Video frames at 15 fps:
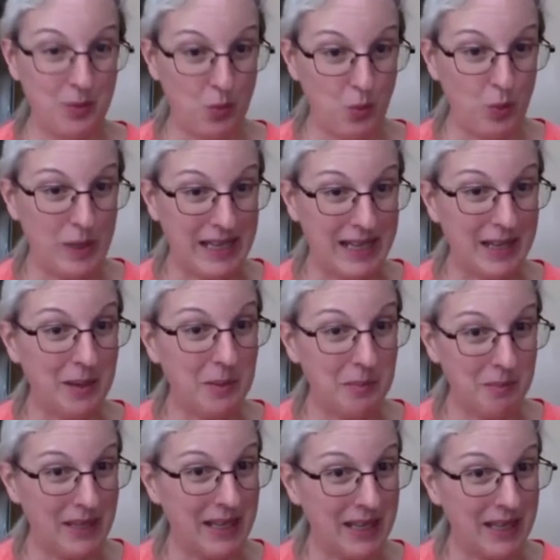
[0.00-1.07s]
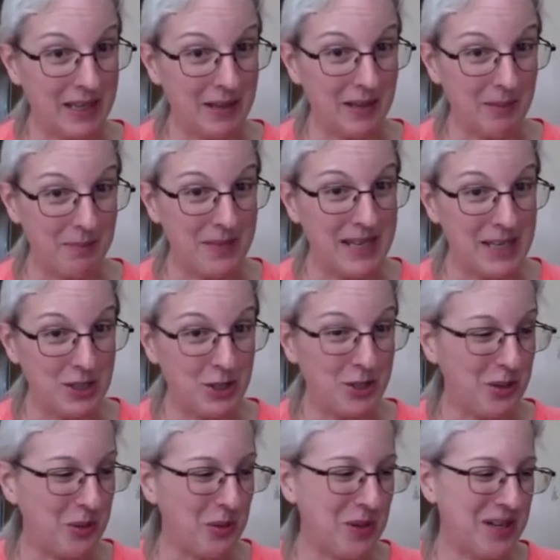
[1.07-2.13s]
we, meaning me
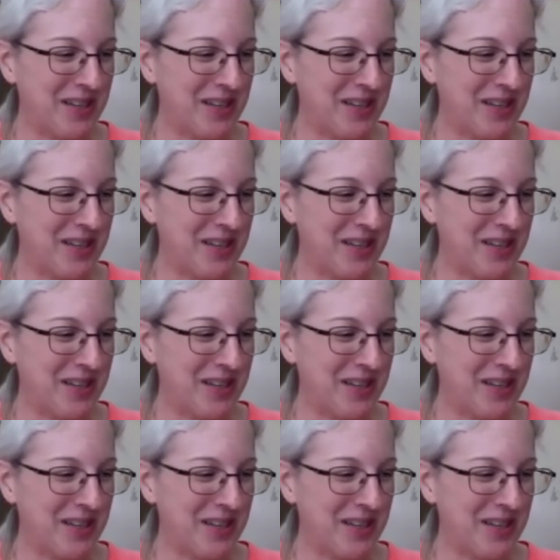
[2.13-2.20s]
too,